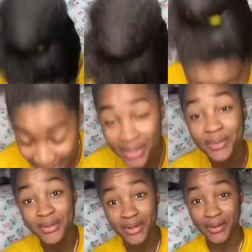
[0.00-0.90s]
one new
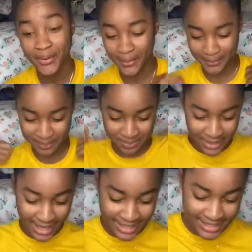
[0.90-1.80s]
girl come
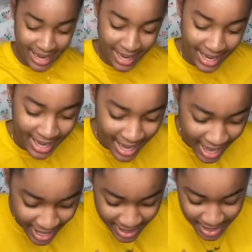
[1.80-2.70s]
and it's like
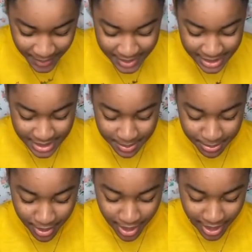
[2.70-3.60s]
there was this
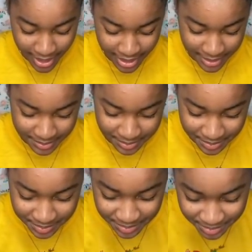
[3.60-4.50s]
boy
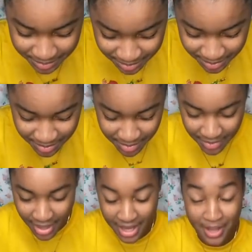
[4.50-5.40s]

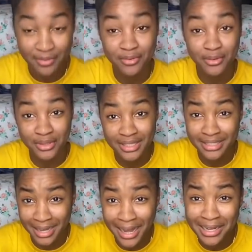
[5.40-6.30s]
if una did
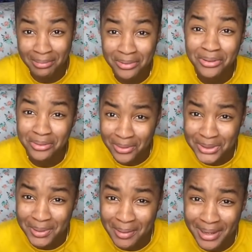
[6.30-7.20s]
Ghana, we know which
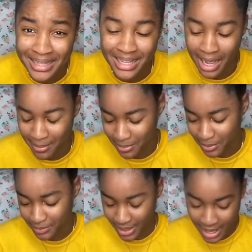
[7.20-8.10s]
way I talk
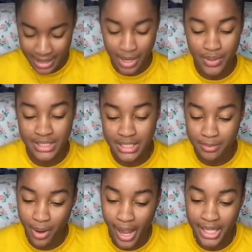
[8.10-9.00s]
about. There was this
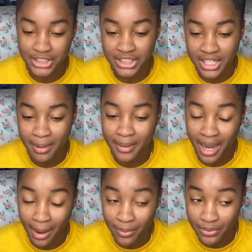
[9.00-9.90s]
boy and she didn't make
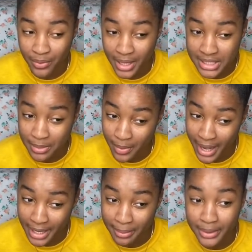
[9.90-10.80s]
her move towards the boy
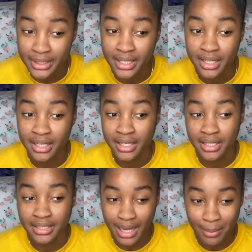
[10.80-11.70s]
there, but
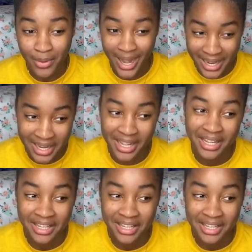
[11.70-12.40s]
the boy there,